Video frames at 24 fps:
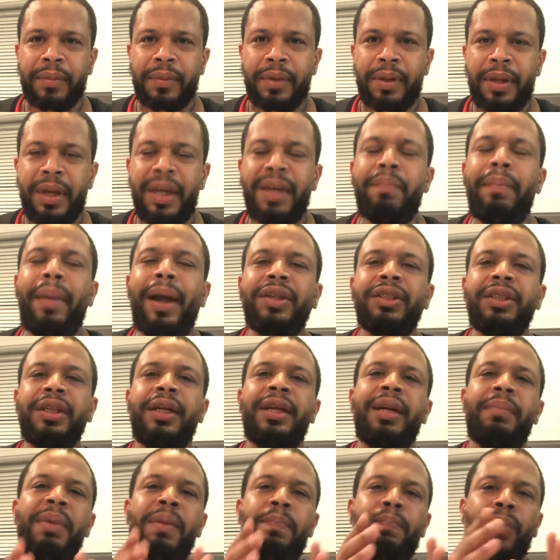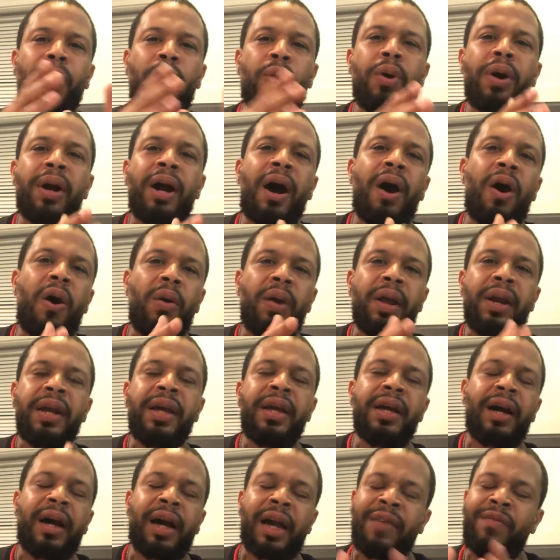He measured it. Let me pour it all in
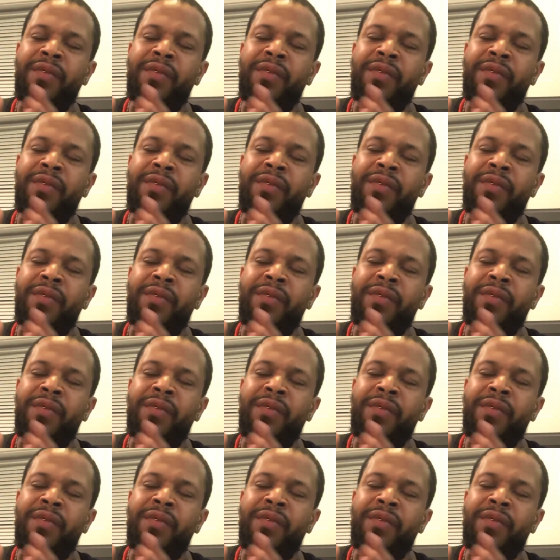here.